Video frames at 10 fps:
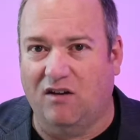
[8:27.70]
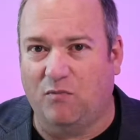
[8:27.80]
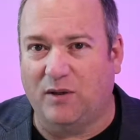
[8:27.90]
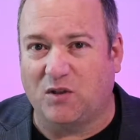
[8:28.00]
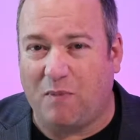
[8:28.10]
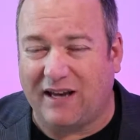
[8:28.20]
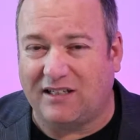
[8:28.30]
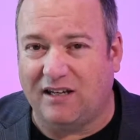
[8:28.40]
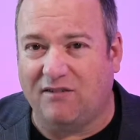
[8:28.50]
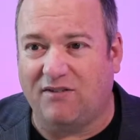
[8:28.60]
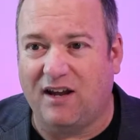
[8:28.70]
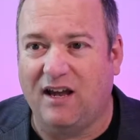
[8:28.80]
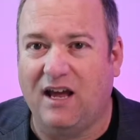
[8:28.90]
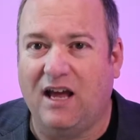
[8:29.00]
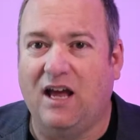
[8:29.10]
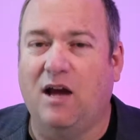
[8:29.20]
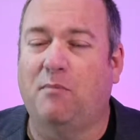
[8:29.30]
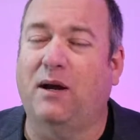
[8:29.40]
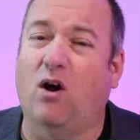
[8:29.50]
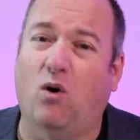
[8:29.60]
perspective.
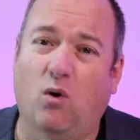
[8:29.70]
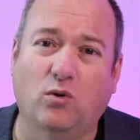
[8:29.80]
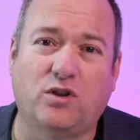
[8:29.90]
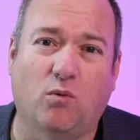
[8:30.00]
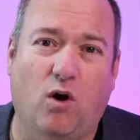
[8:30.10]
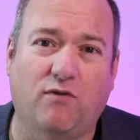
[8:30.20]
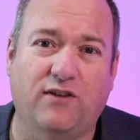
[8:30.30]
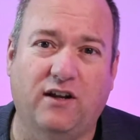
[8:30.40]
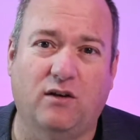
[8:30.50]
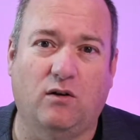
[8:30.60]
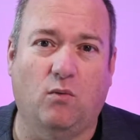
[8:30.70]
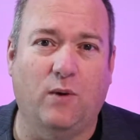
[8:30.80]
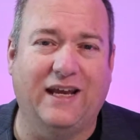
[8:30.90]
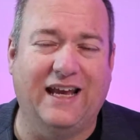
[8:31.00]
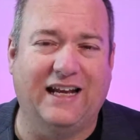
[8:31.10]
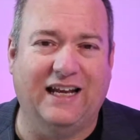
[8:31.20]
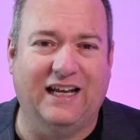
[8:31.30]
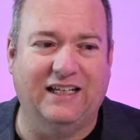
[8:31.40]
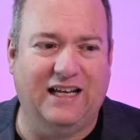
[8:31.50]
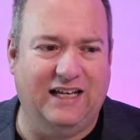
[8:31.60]
But all too often, we're getting
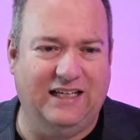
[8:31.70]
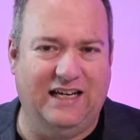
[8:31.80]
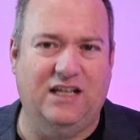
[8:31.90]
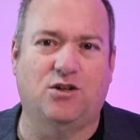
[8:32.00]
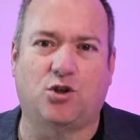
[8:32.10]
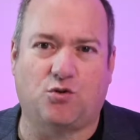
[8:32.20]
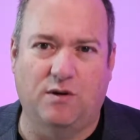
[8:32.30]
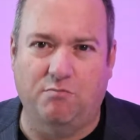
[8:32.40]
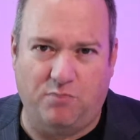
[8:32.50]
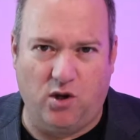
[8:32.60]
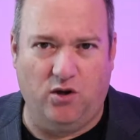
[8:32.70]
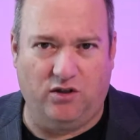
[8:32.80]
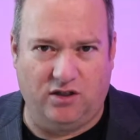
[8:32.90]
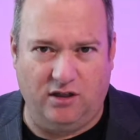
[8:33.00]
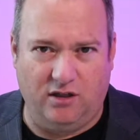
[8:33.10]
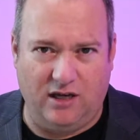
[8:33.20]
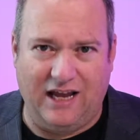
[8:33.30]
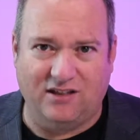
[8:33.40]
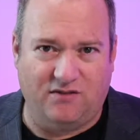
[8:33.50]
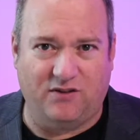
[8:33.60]
an industry person
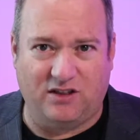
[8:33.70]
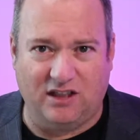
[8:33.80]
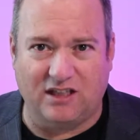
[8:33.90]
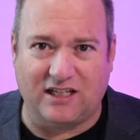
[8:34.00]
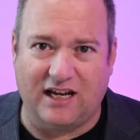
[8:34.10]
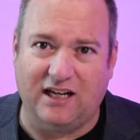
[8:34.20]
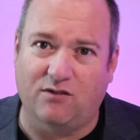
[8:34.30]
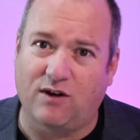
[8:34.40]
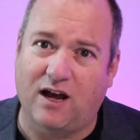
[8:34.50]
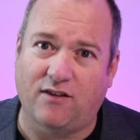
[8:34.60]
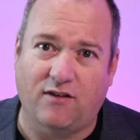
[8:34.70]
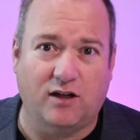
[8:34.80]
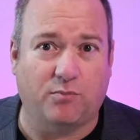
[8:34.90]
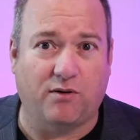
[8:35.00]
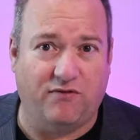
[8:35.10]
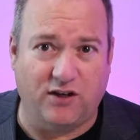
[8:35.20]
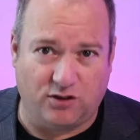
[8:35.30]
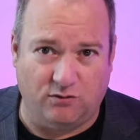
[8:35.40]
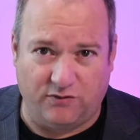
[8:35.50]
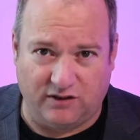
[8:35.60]
as the facilitator rather than a
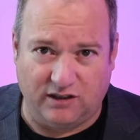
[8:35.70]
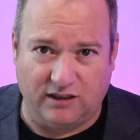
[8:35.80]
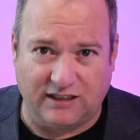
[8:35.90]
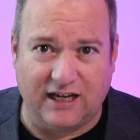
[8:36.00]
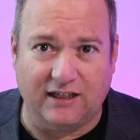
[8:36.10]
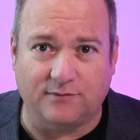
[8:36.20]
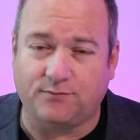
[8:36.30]
professional facilitator.